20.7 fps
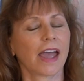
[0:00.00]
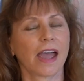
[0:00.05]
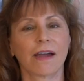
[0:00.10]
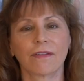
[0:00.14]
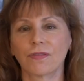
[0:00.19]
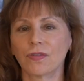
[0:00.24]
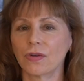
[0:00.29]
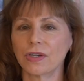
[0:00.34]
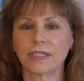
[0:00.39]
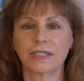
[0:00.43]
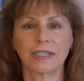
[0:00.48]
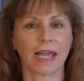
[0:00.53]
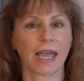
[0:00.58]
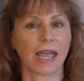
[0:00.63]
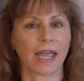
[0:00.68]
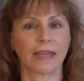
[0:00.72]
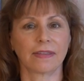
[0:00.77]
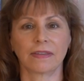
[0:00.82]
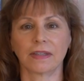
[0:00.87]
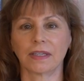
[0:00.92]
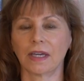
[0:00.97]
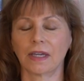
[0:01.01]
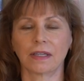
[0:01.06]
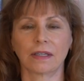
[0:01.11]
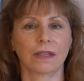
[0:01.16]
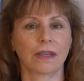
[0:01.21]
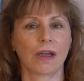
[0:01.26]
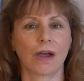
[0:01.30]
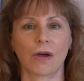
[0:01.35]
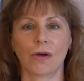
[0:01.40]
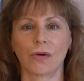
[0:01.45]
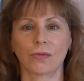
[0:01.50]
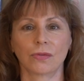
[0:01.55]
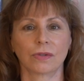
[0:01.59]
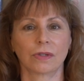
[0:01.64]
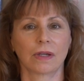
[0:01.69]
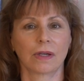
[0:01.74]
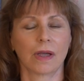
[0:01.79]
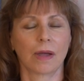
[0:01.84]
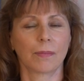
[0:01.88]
every day the unknown,